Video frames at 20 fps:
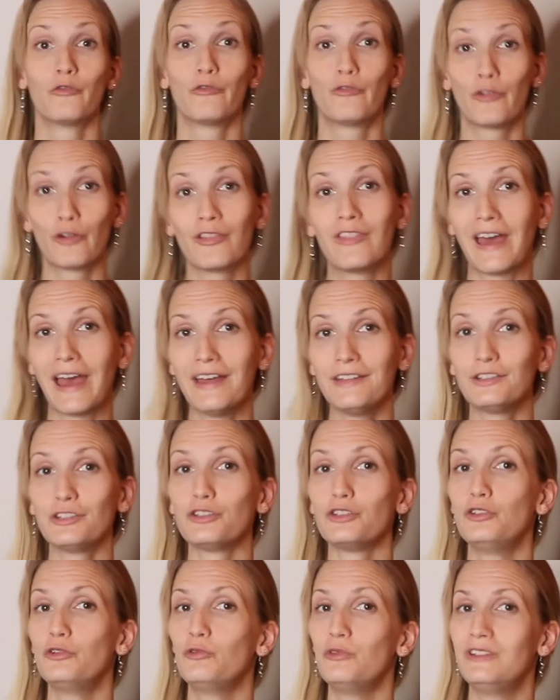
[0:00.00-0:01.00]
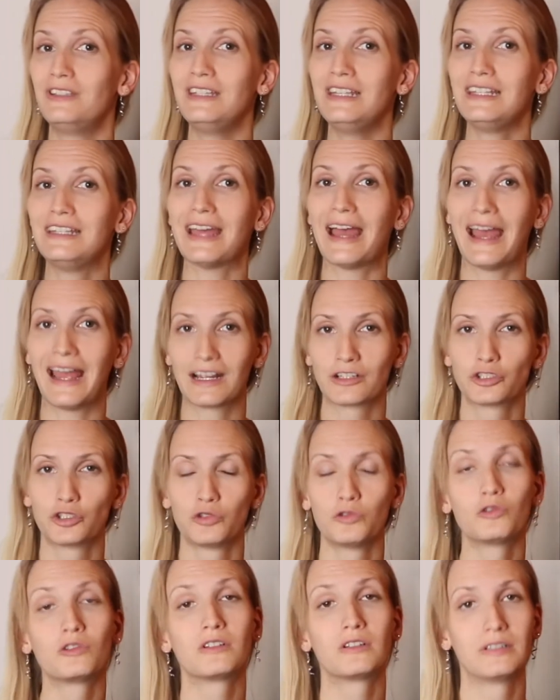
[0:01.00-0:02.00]
For that, you would need
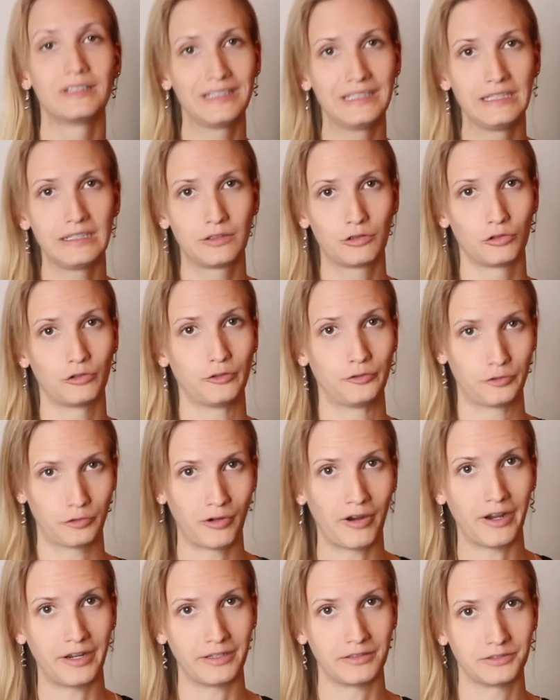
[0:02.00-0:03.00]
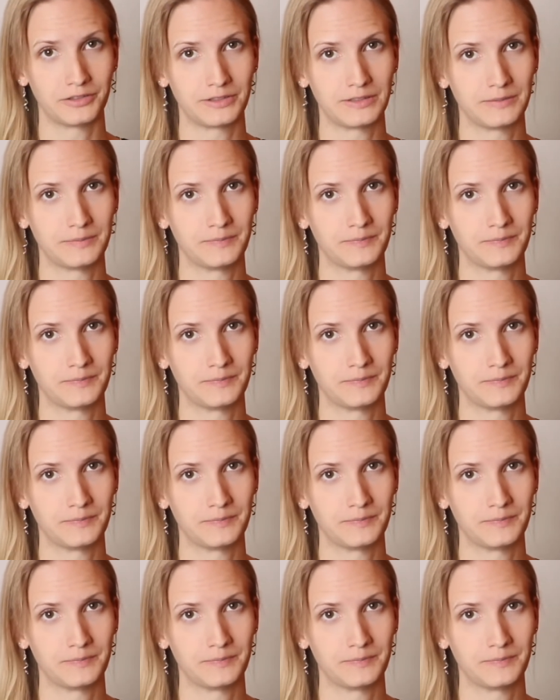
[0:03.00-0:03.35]
actual clinical trials.